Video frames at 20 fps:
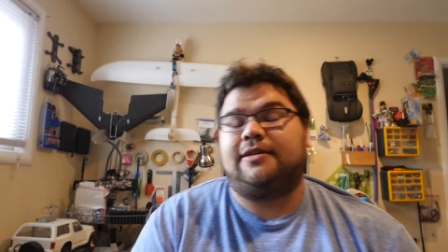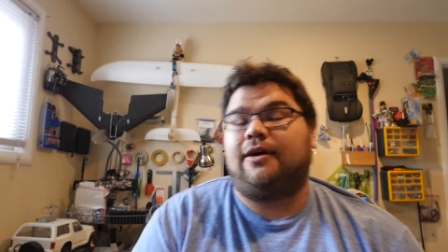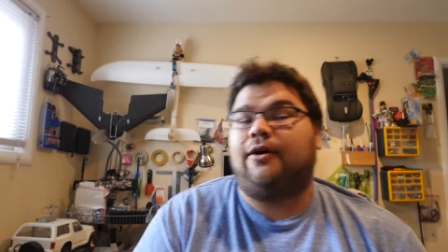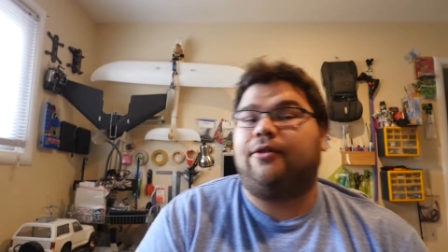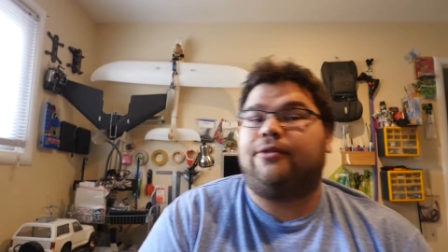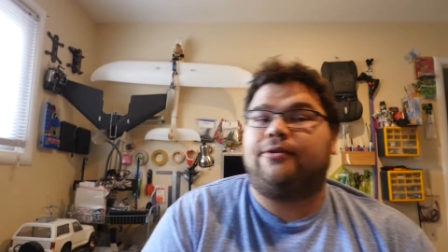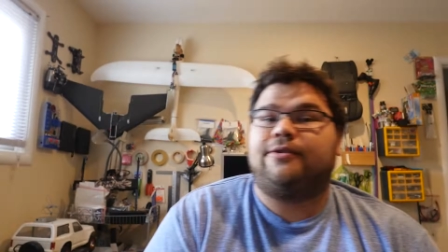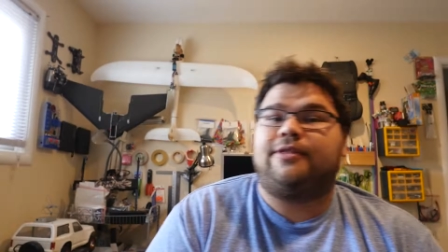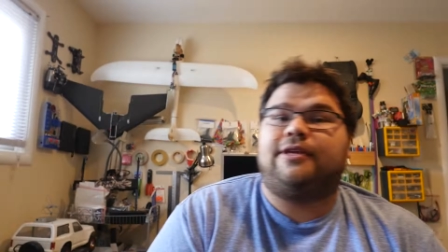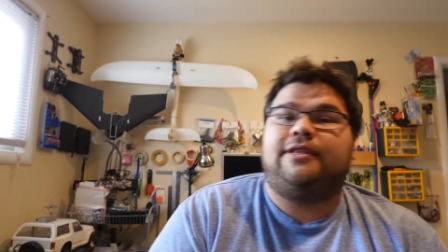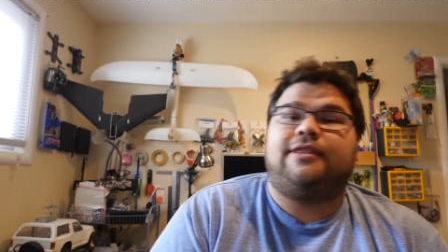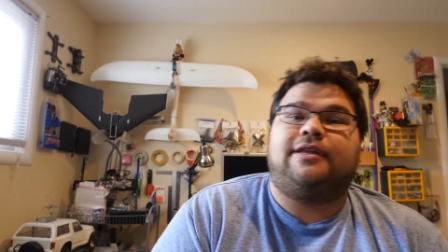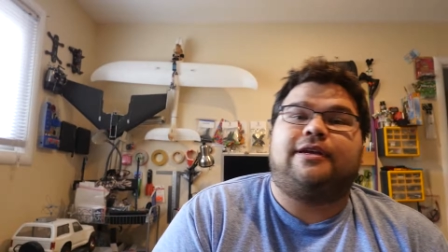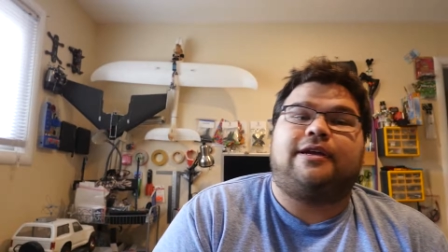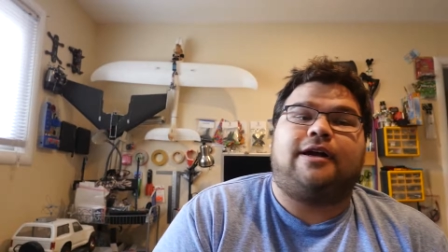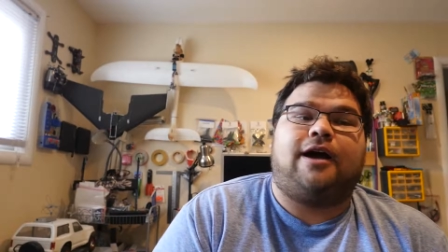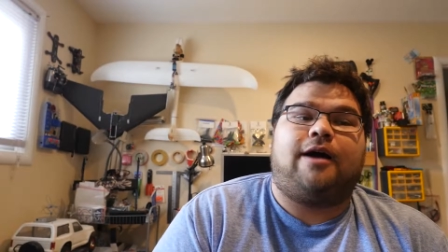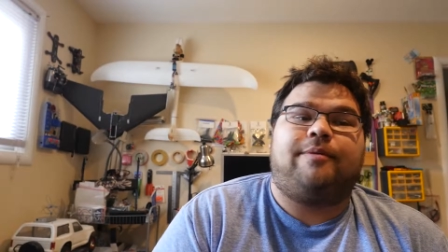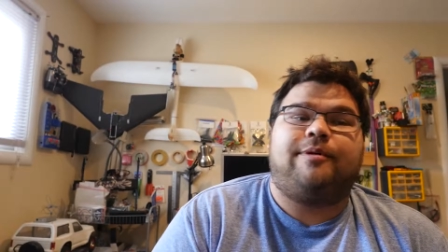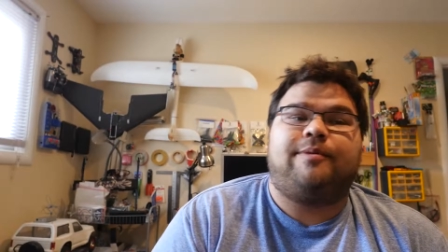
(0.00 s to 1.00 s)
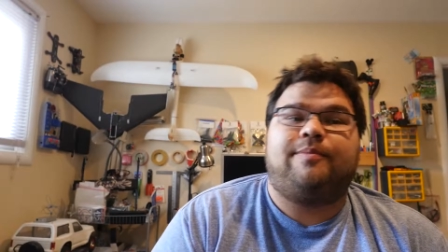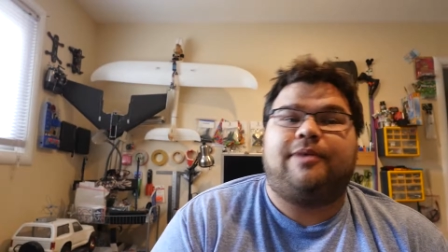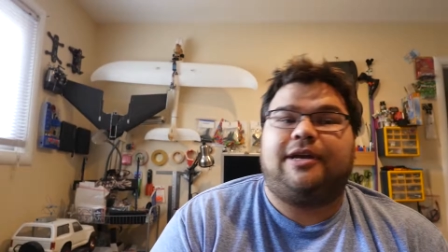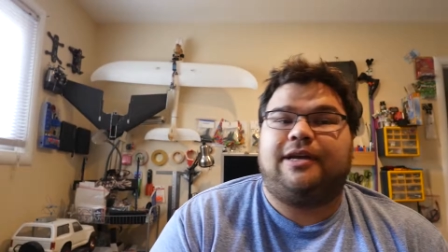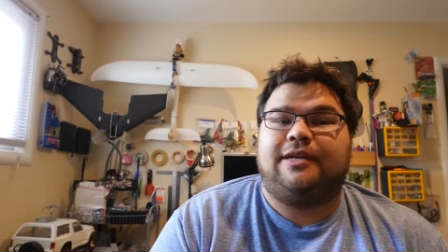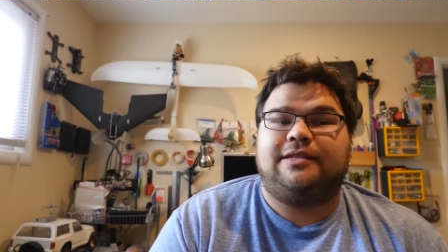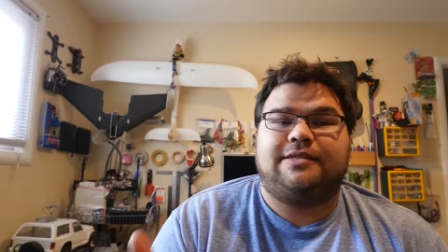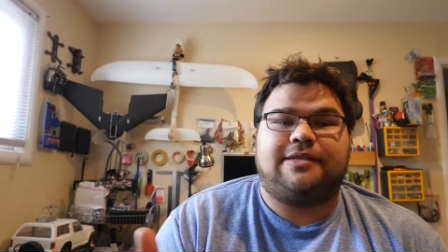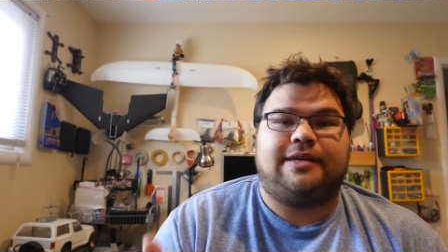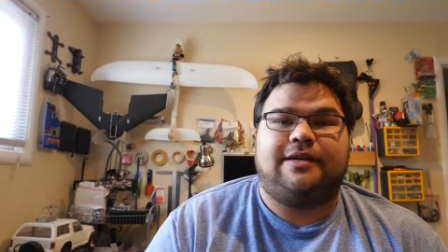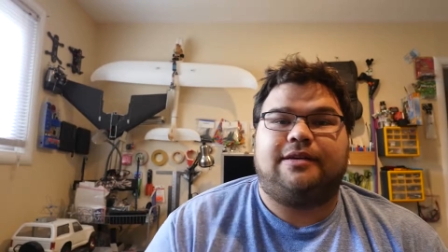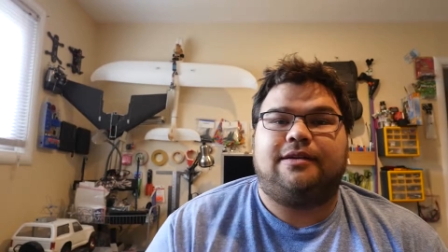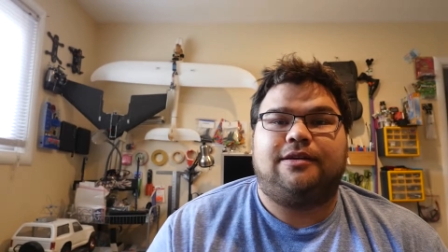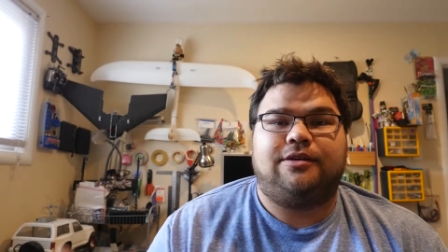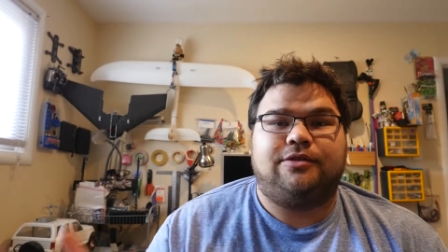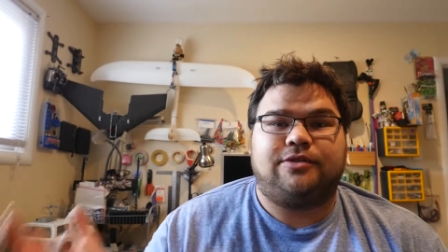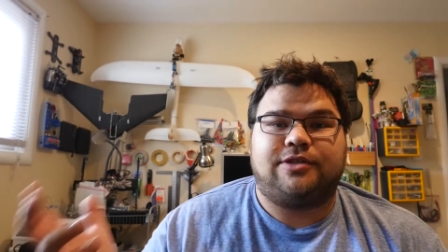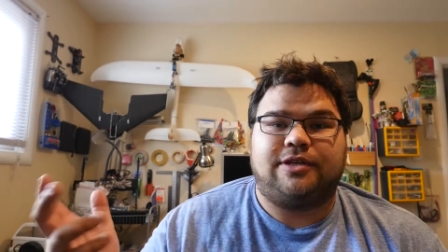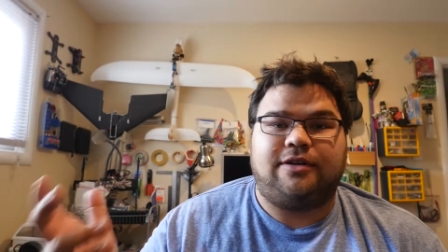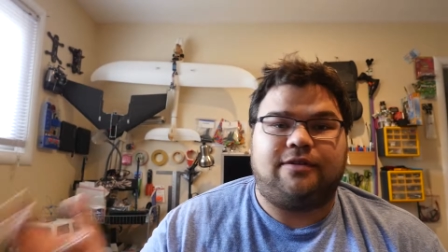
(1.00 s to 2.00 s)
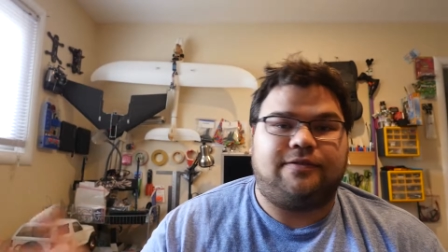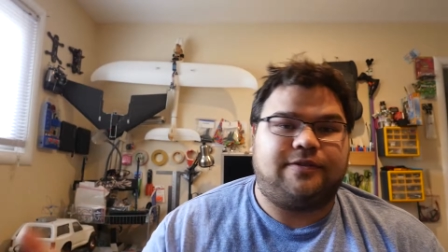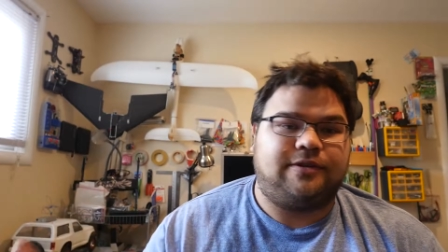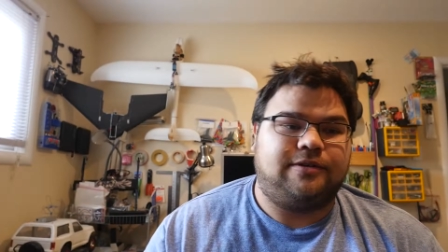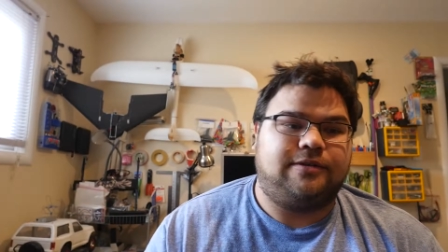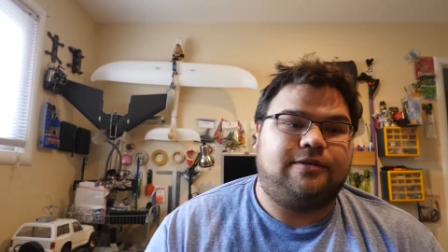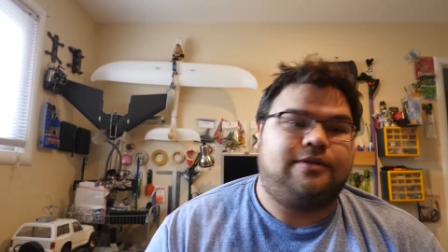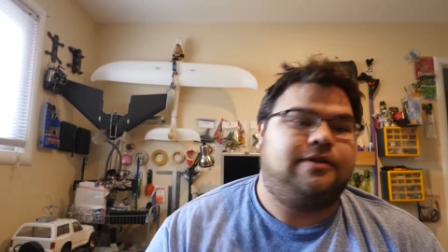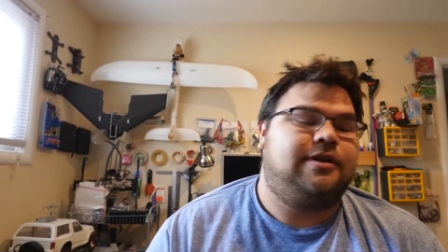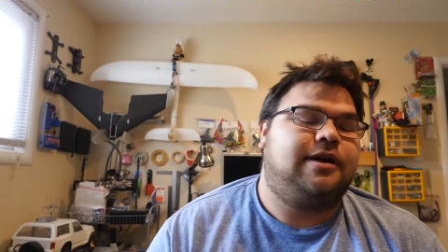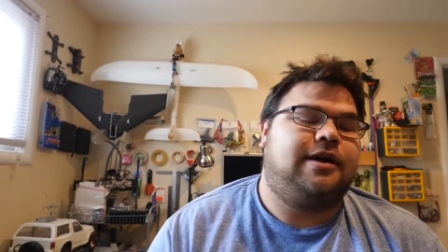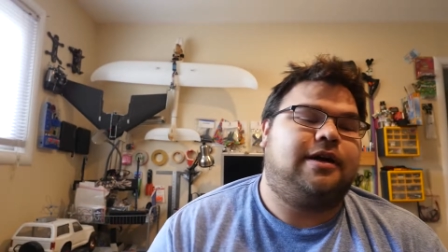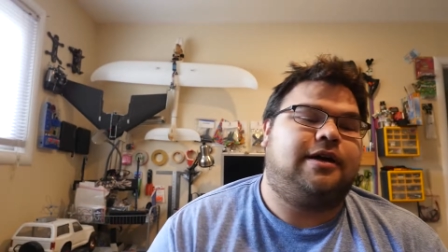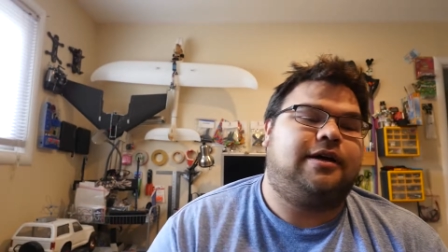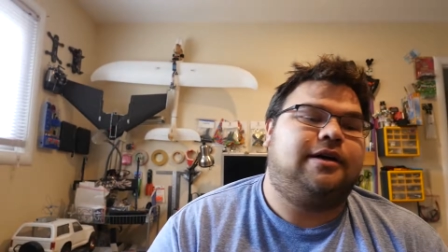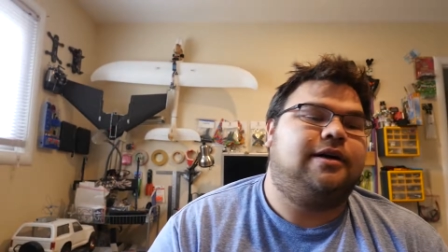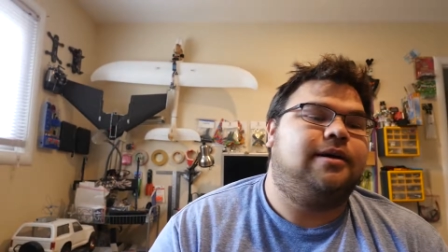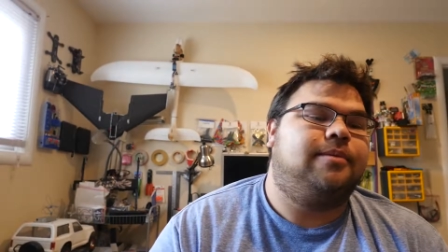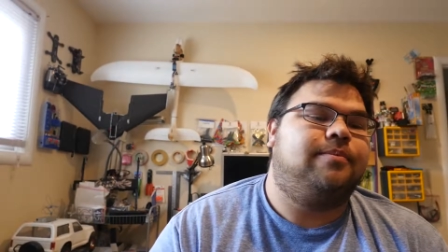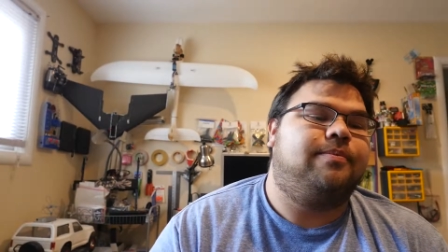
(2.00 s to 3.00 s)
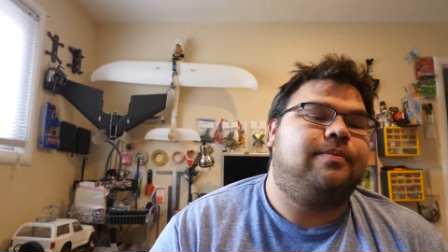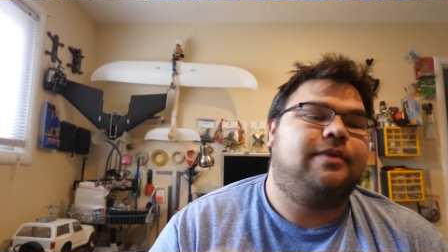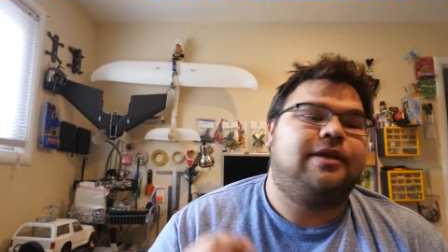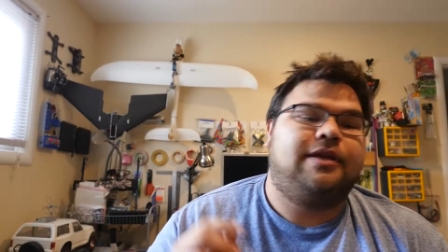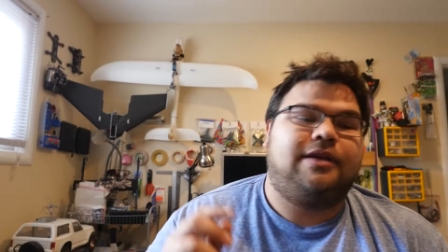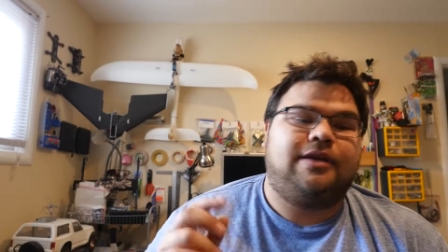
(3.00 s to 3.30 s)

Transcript: other than the common bands like your cell phone, um,